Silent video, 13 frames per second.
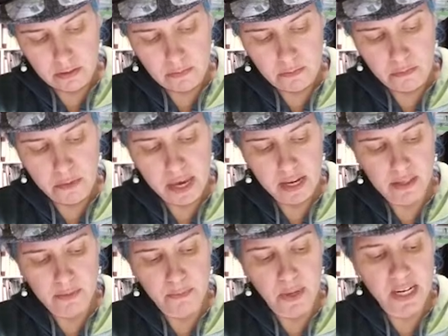Make
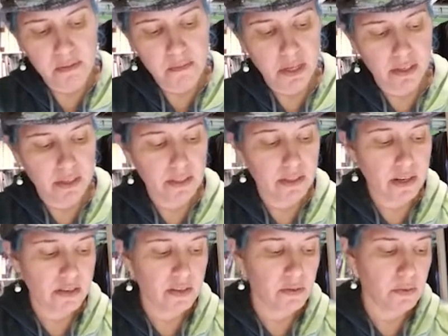as many buildings
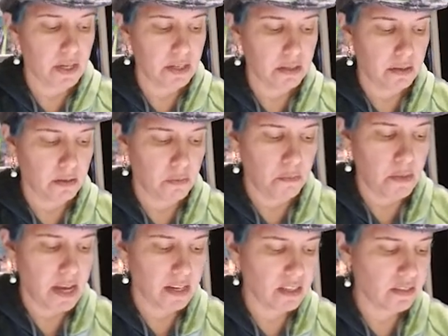as you want,
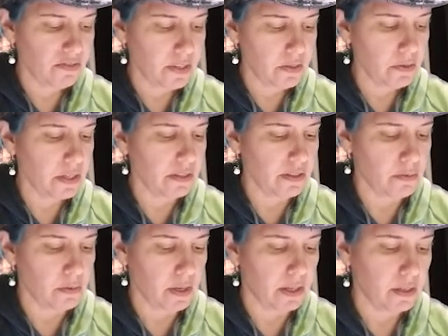make as few as you
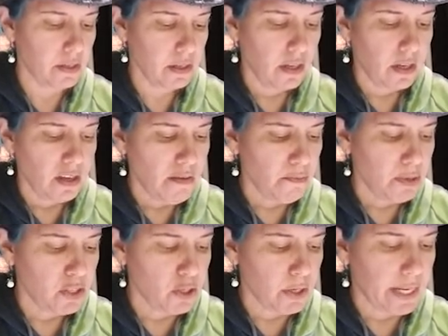want, but
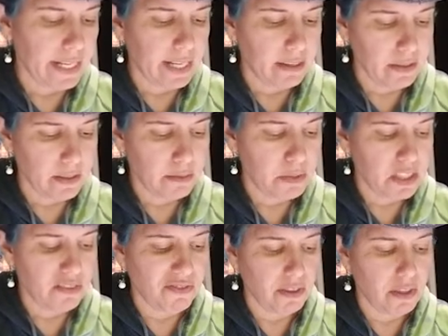try out some
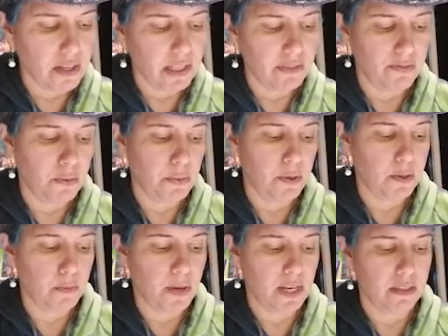different things for
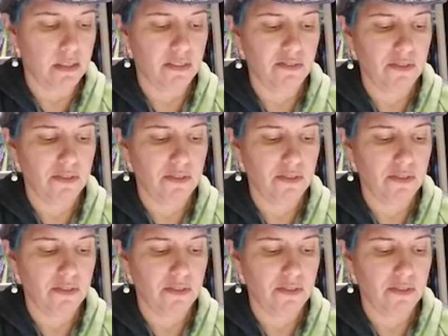perspective.